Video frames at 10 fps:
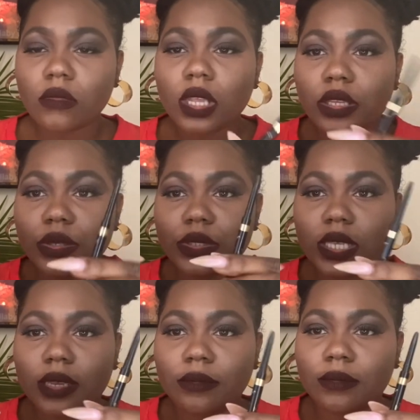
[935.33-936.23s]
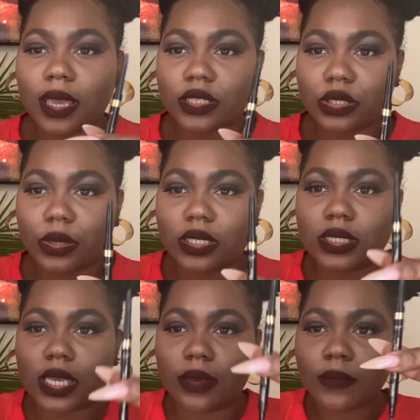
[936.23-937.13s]
using, as you can
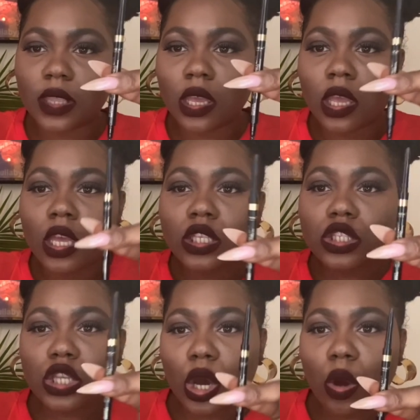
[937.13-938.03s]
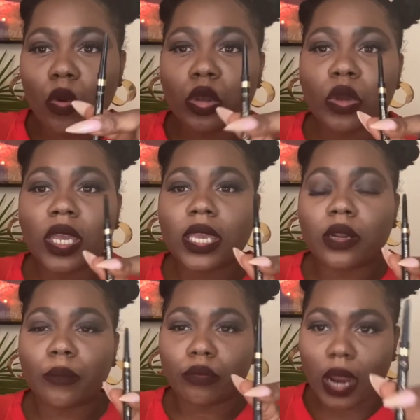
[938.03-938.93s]
see. So you can get a
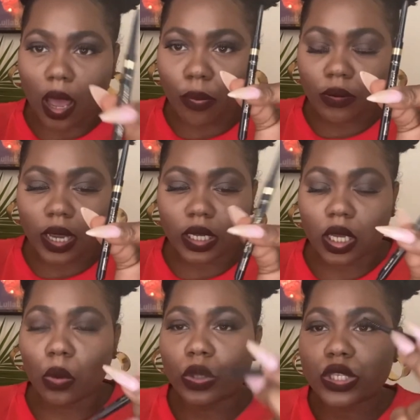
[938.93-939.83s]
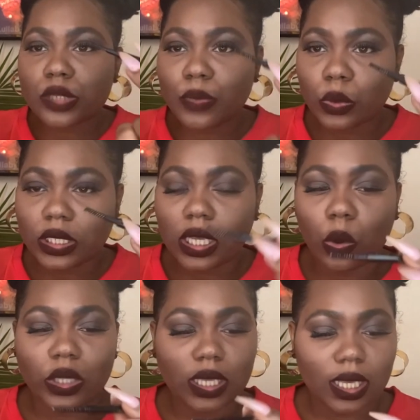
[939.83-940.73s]
brow product with a spoolie
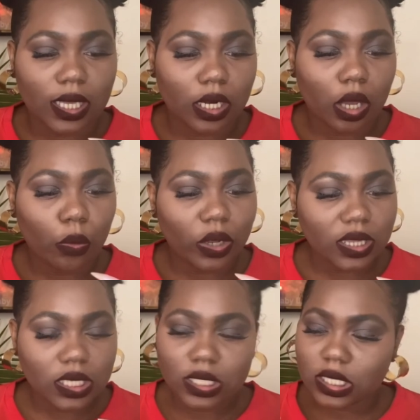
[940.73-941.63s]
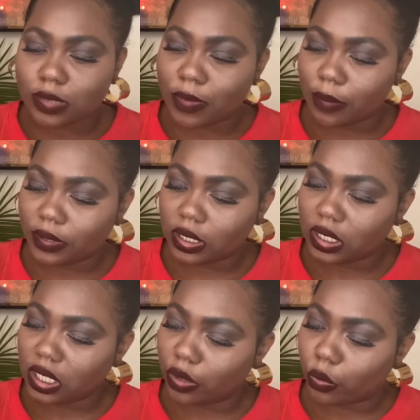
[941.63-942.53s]
on the end. One of these is
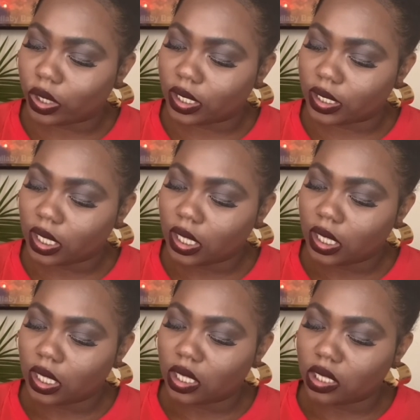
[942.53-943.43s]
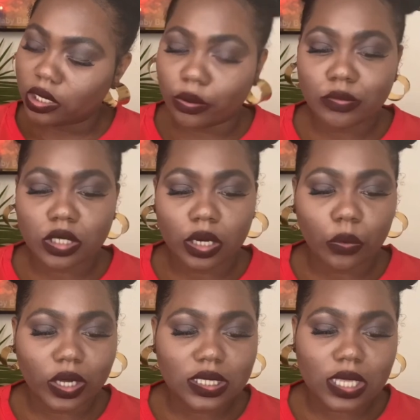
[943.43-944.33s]
Maybelline and one
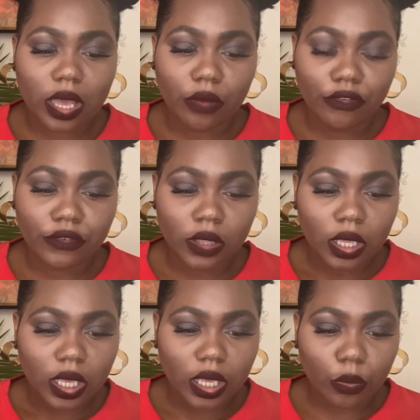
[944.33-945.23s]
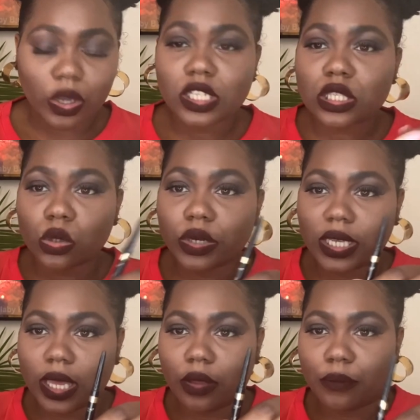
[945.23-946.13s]
is e.l.f. and one is
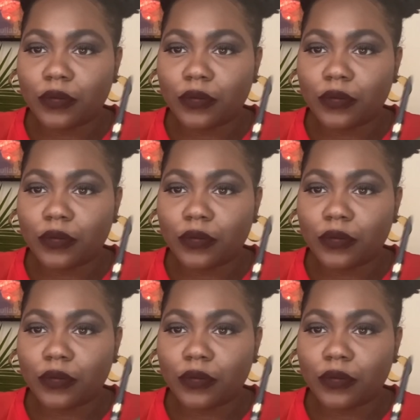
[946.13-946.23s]
L'Oreal.